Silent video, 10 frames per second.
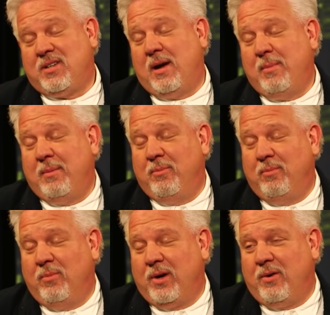time I'm
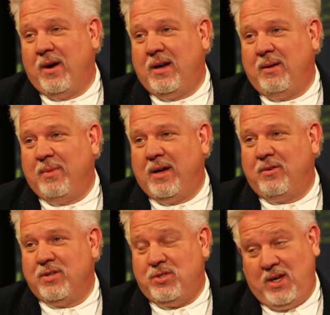regretting my
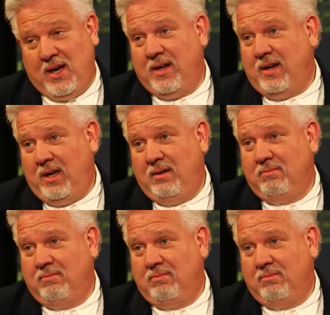Christianity.